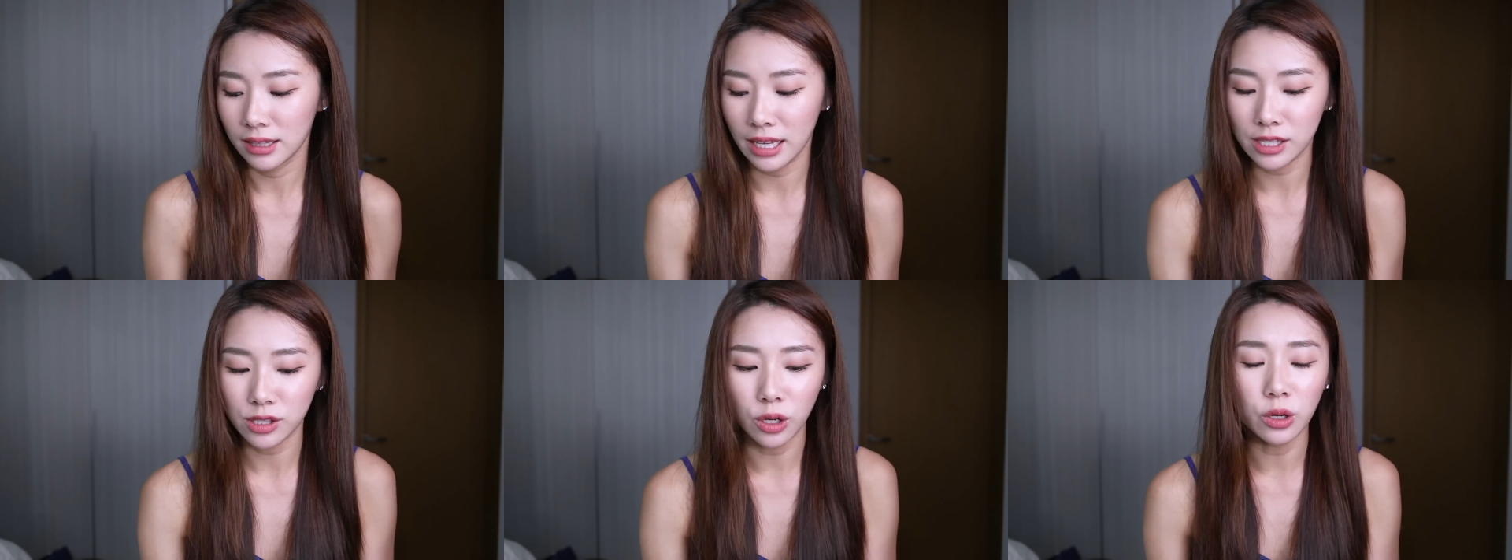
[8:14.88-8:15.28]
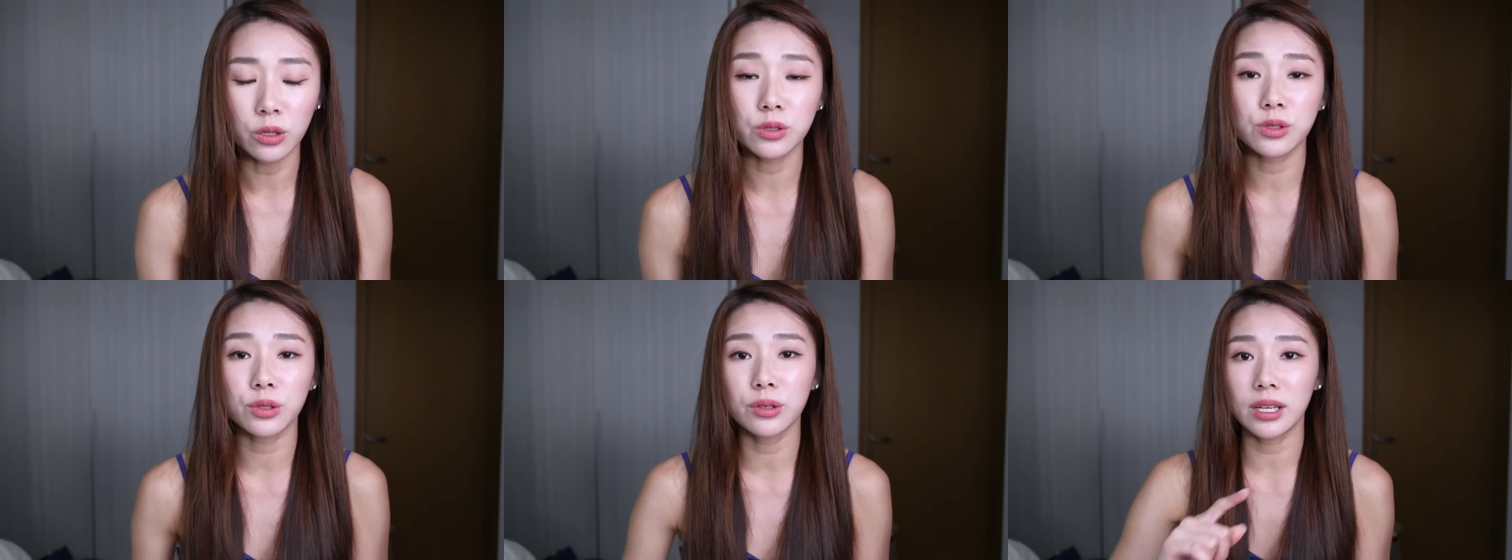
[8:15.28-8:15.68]
There's
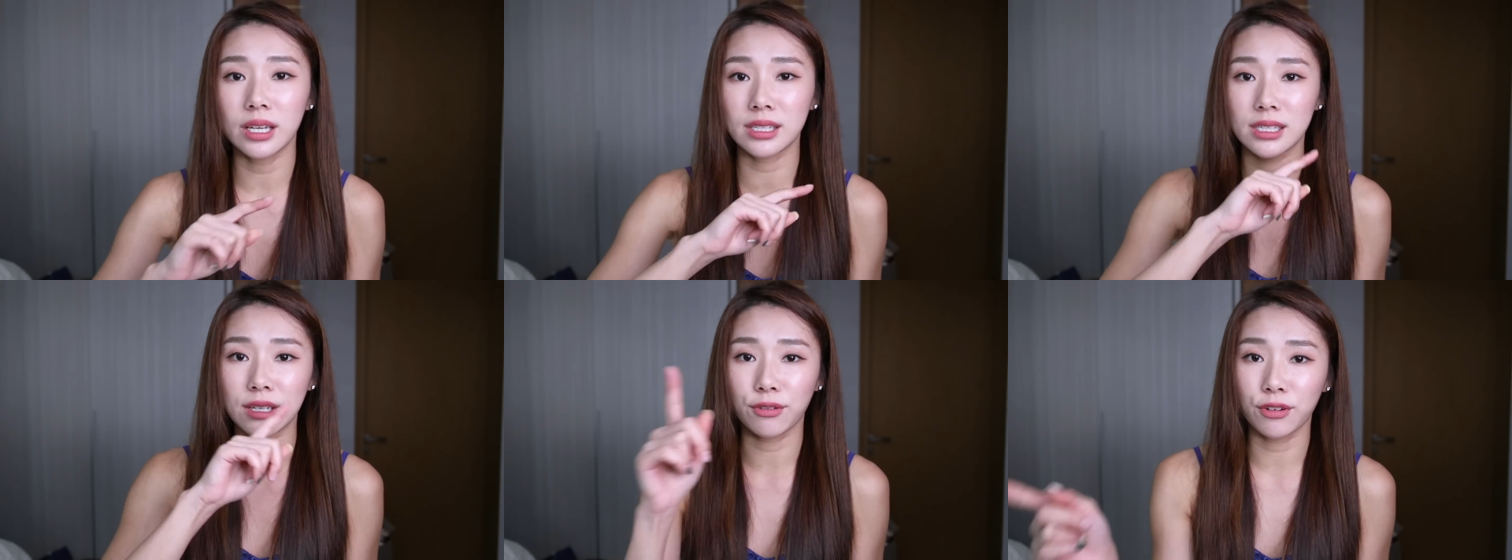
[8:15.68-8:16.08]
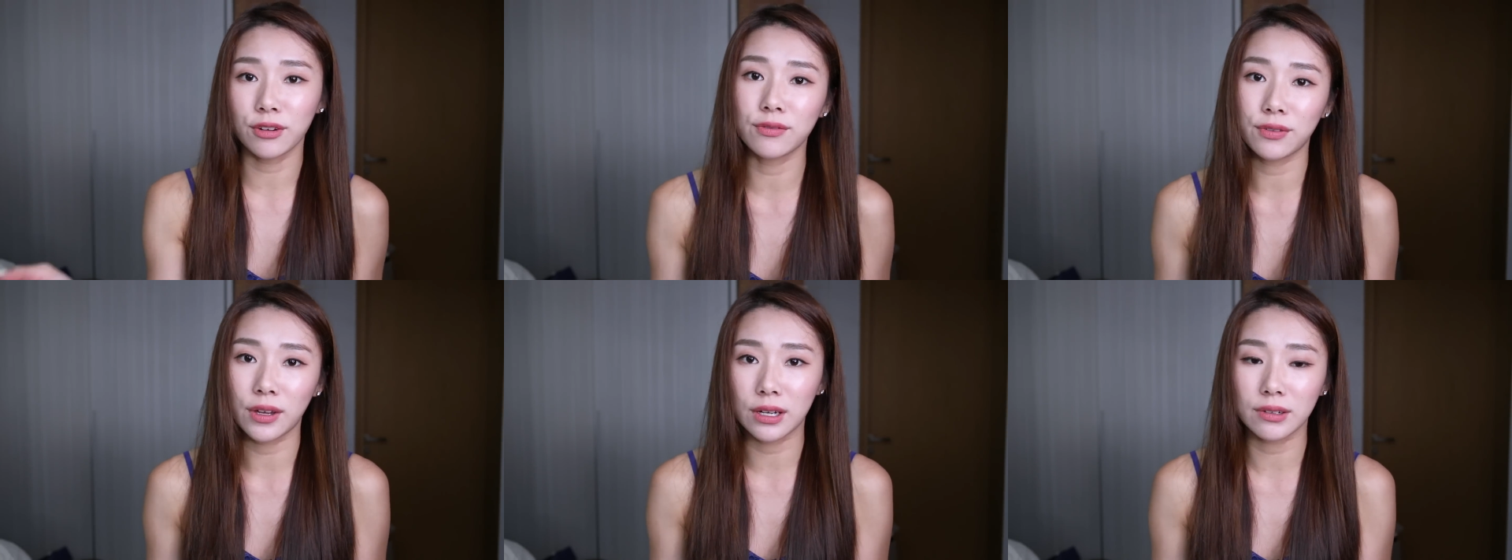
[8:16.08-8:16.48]
also a
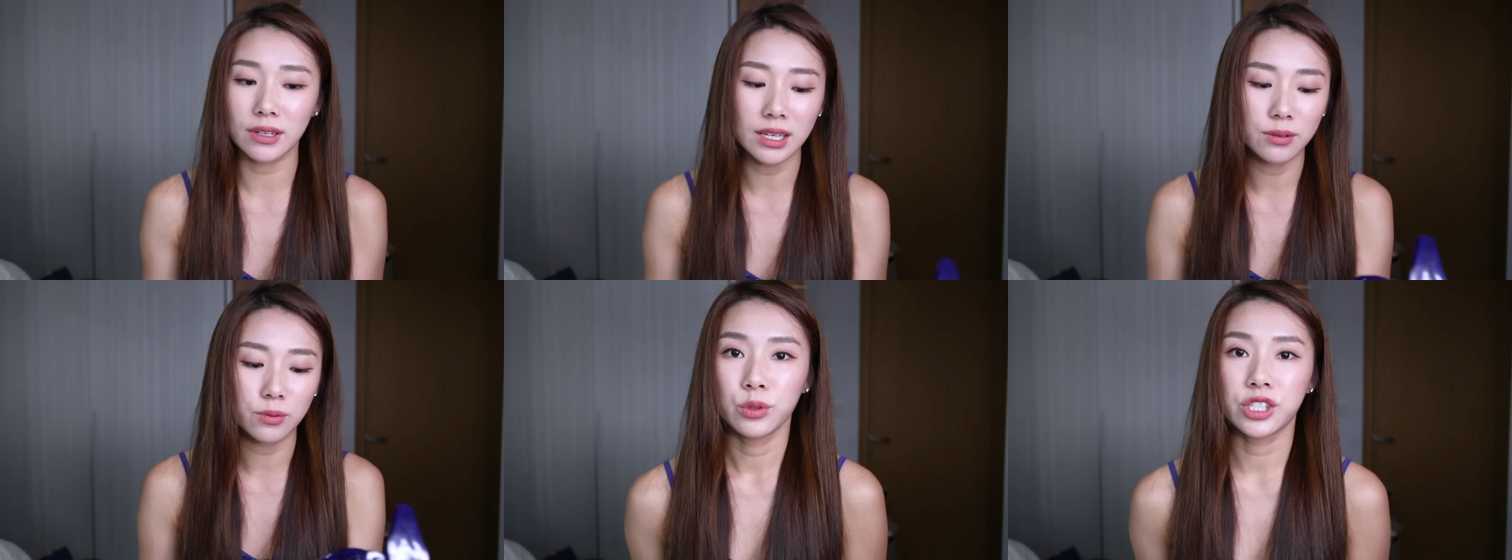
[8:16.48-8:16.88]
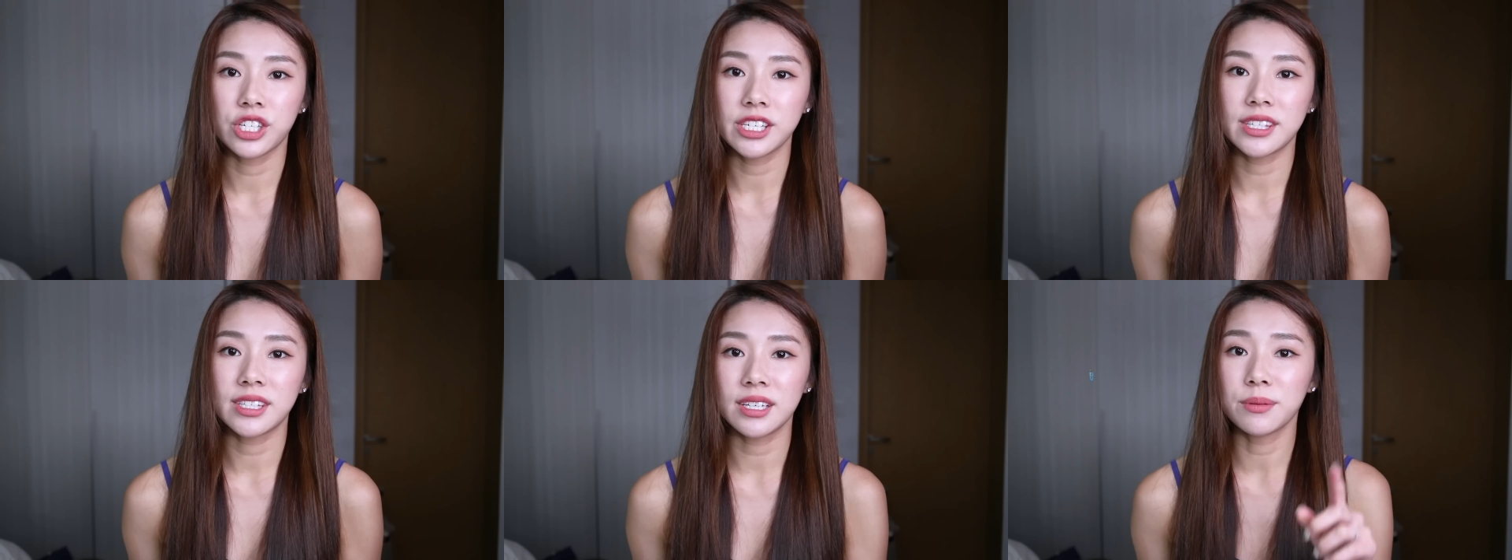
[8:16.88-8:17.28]
different variant, which
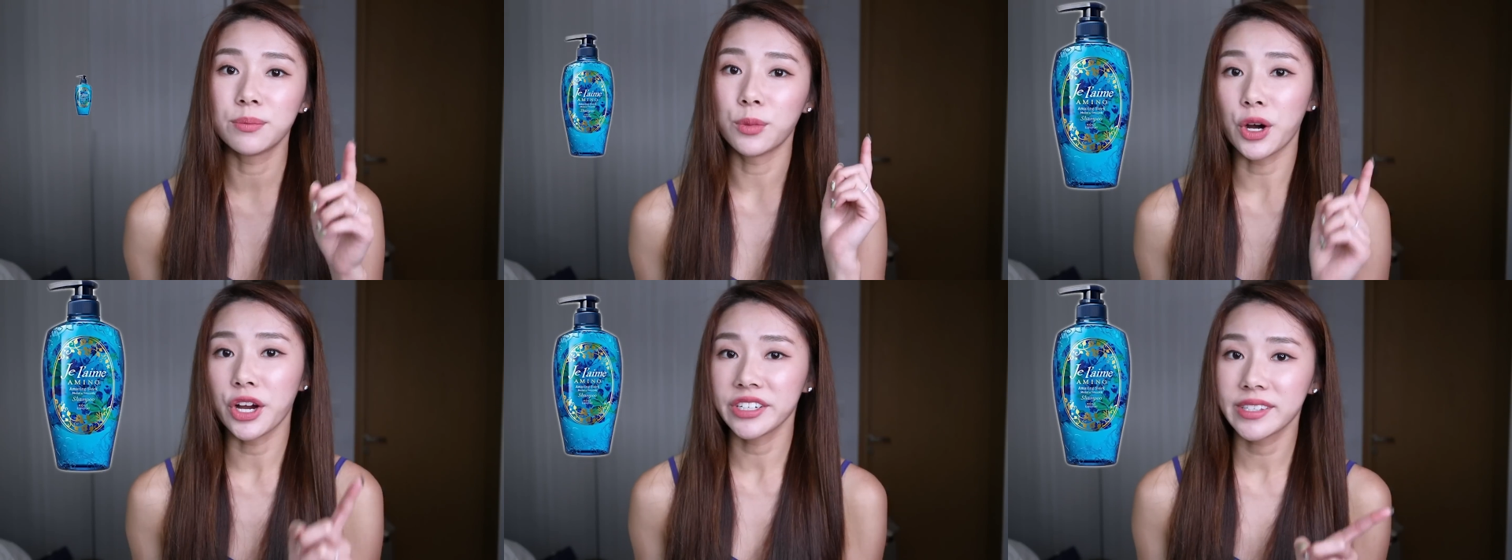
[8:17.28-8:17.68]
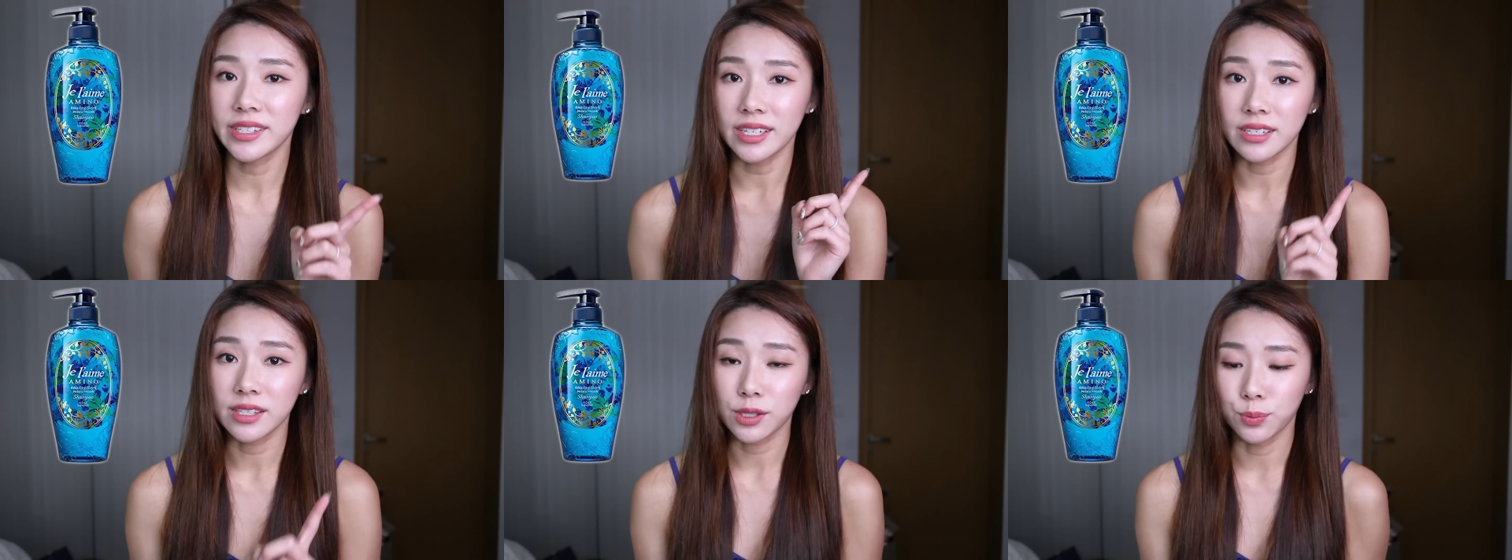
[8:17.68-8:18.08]
is the moist
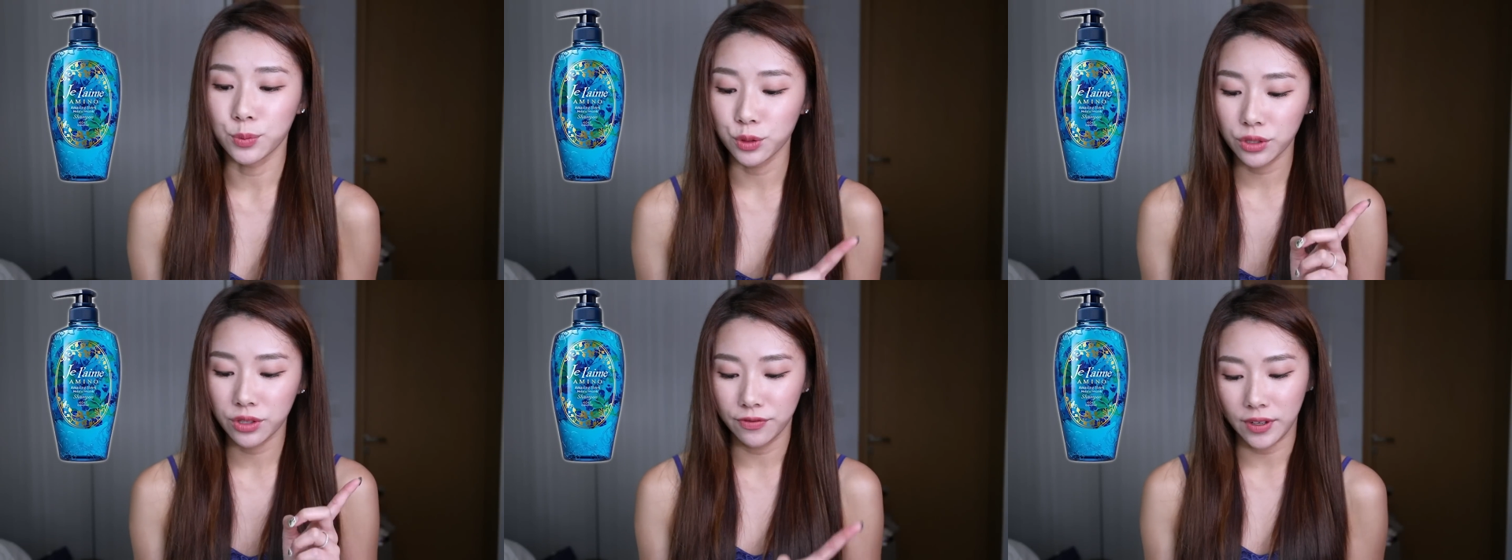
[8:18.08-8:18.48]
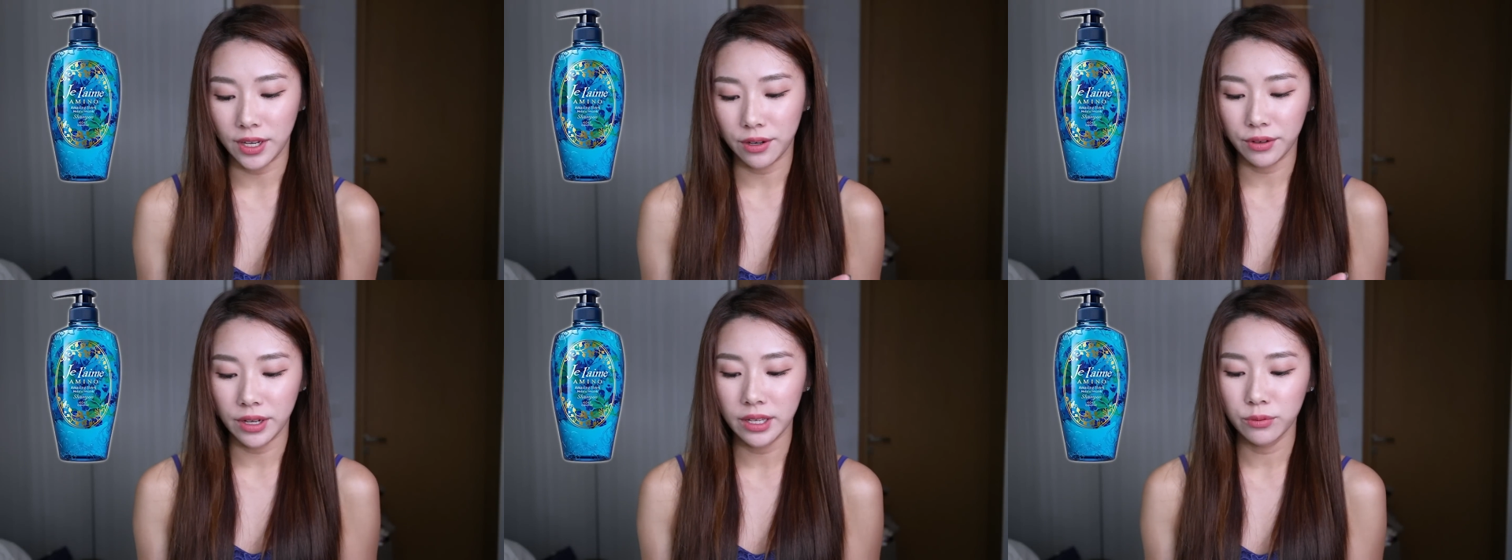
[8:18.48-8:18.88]
and smooth
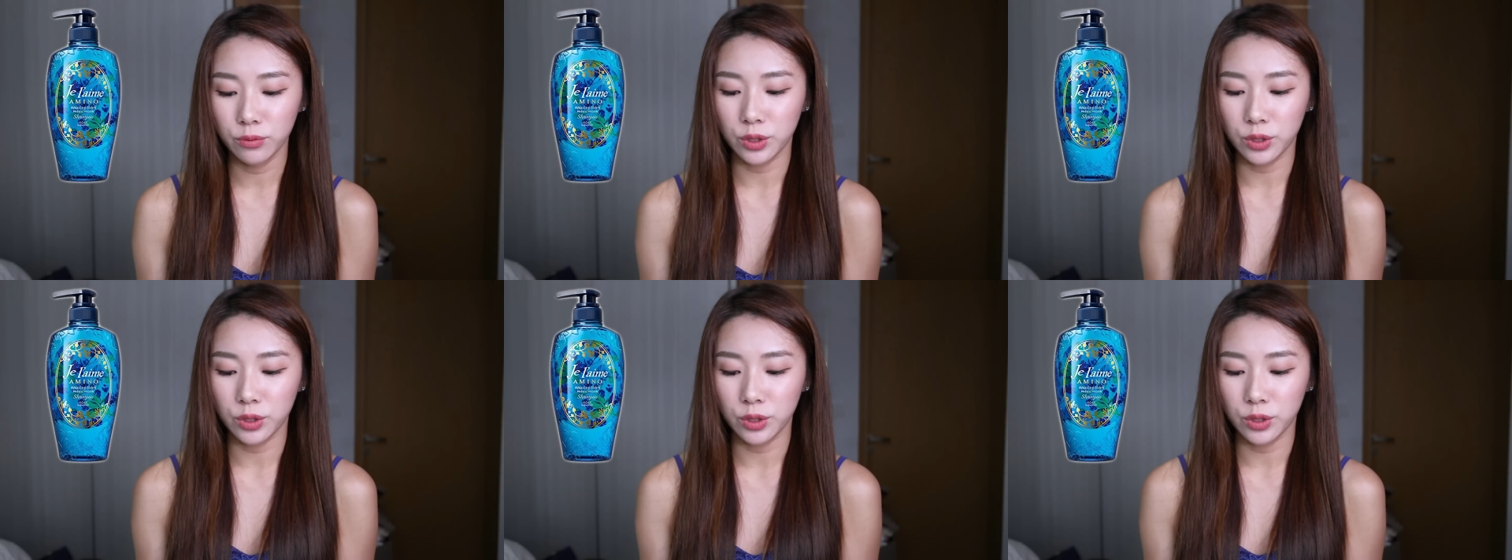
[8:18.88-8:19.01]
variant,